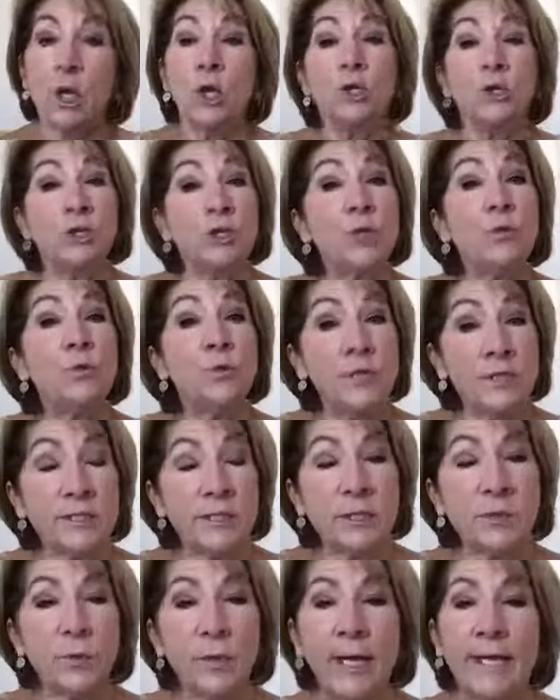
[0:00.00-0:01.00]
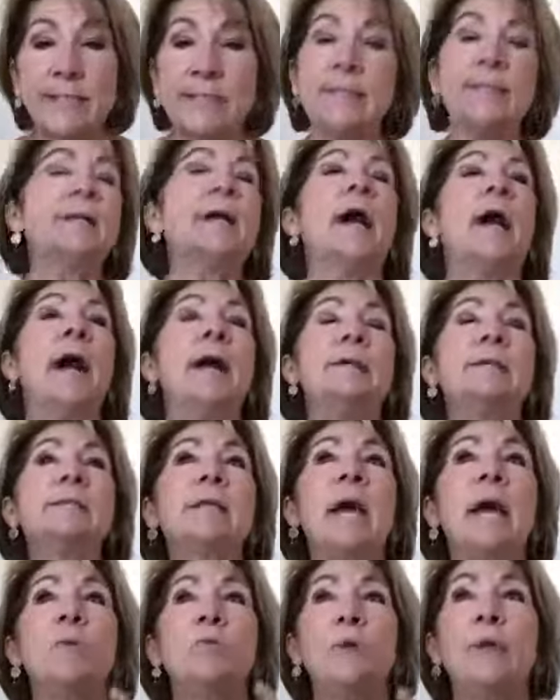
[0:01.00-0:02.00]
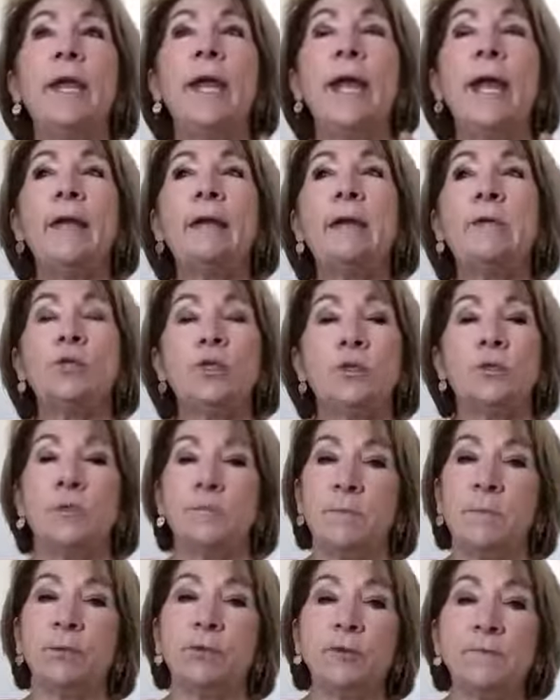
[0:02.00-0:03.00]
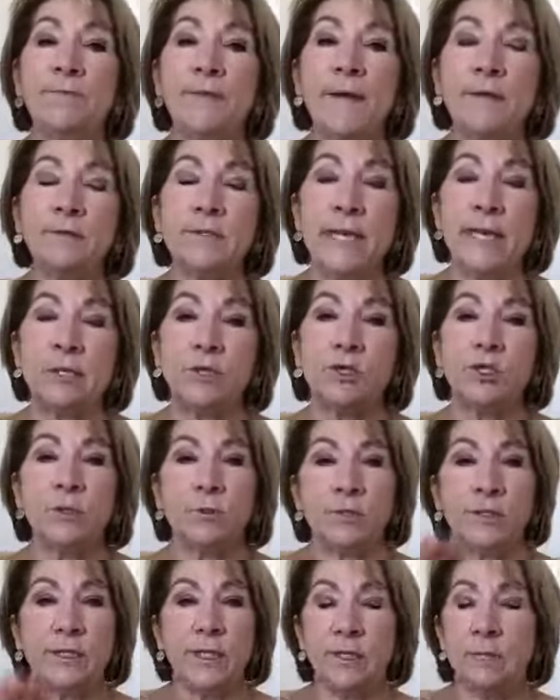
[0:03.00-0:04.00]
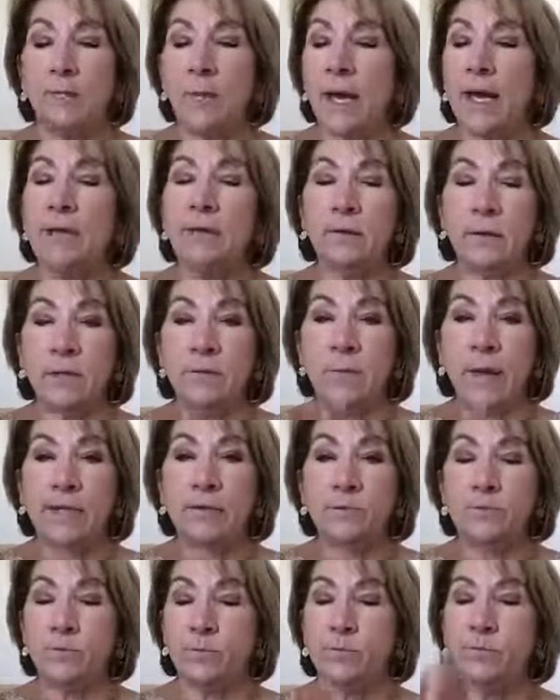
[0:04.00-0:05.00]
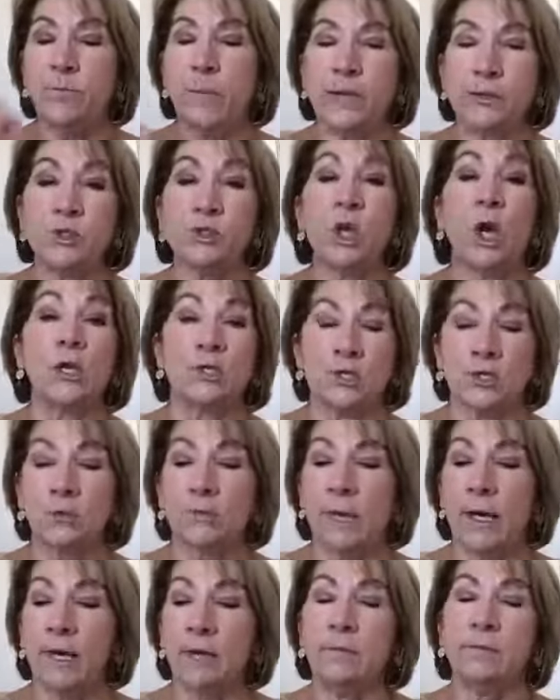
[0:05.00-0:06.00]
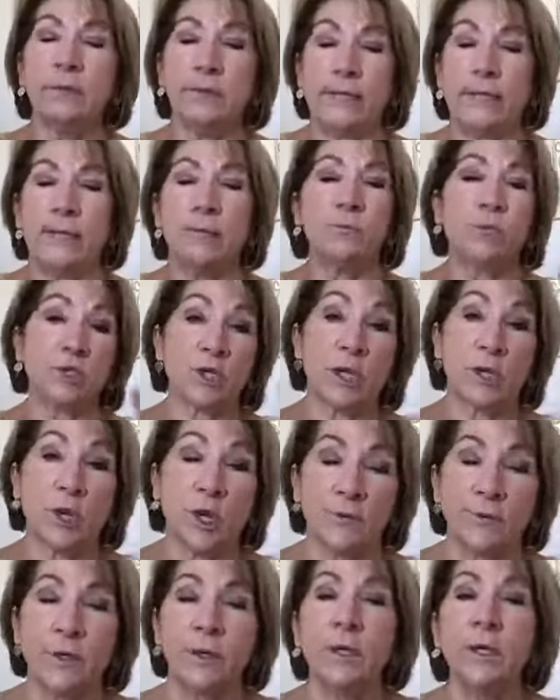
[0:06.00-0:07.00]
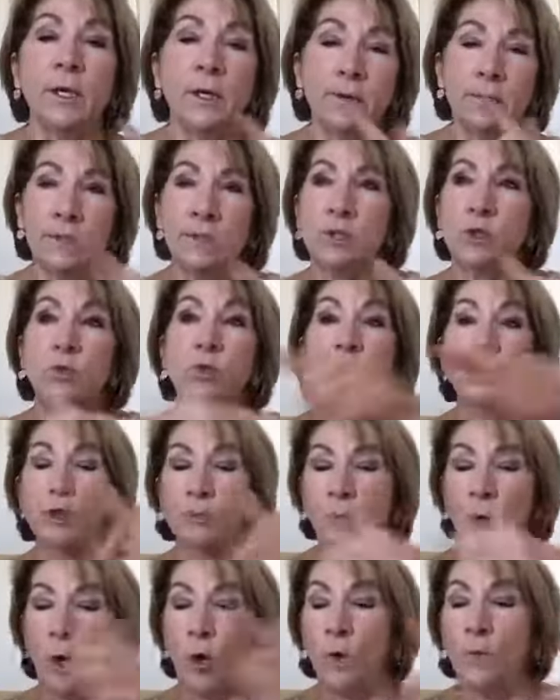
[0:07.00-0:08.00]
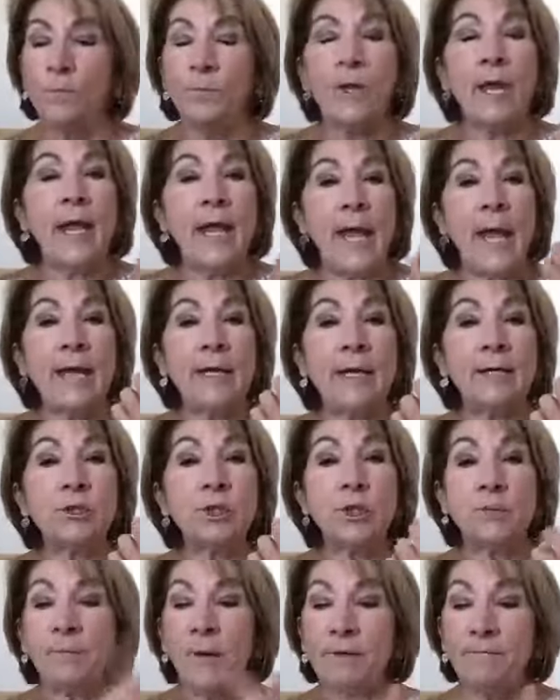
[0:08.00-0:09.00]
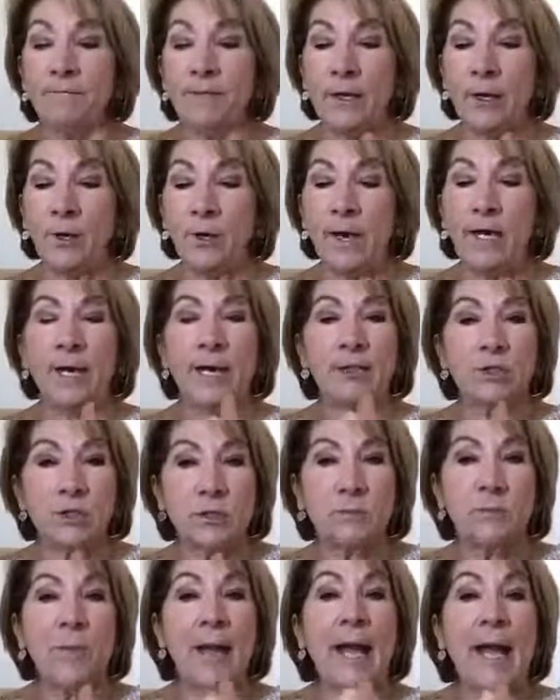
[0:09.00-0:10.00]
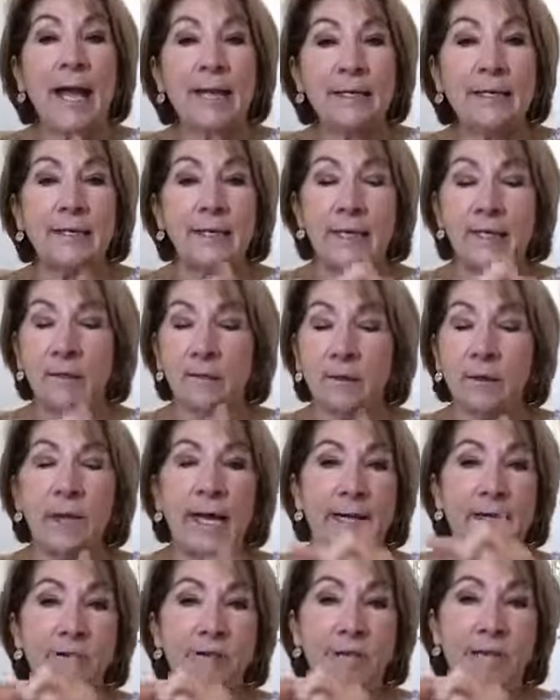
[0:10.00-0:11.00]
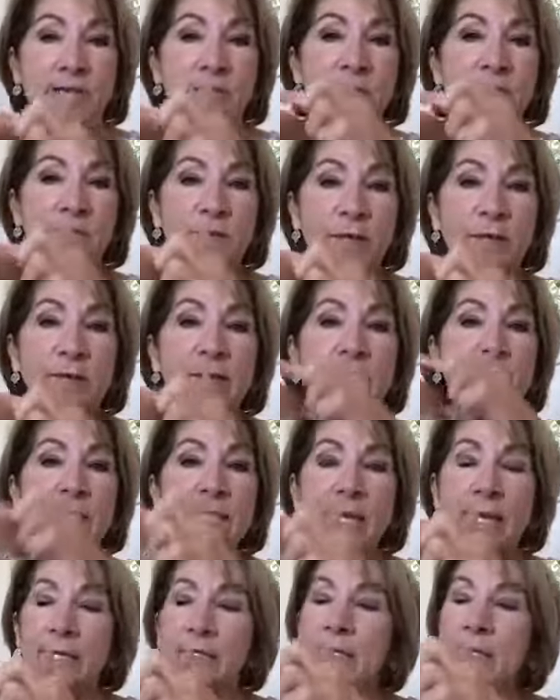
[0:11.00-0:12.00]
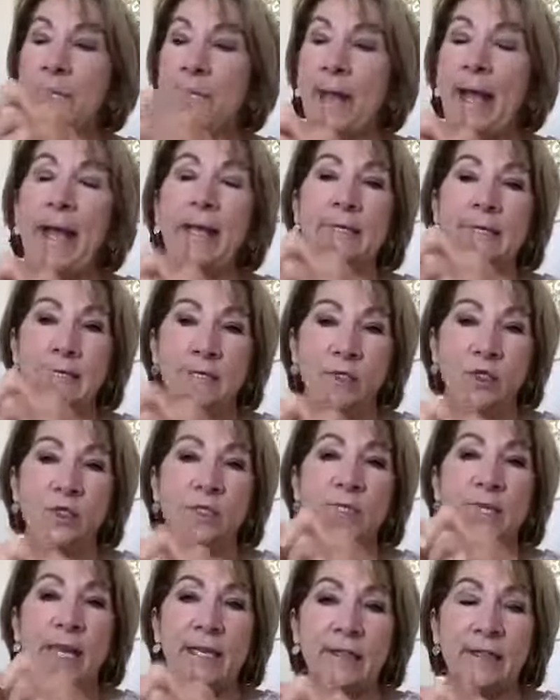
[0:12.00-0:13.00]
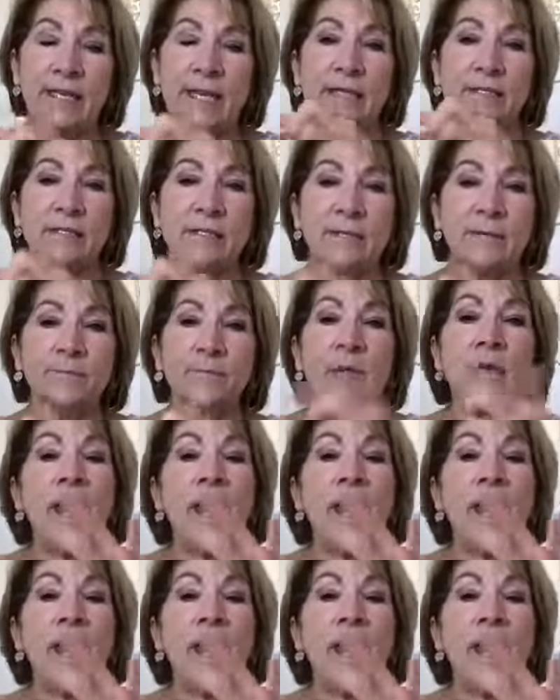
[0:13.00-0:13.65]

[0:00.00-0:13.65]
So this is what I did, guys. I went ahead and took the mineral foundation. It was in my in my my saucer, my lid, which I call the, the swoosh bowl. And I took my finger and I just patted it like this, very intently patted it, just like this.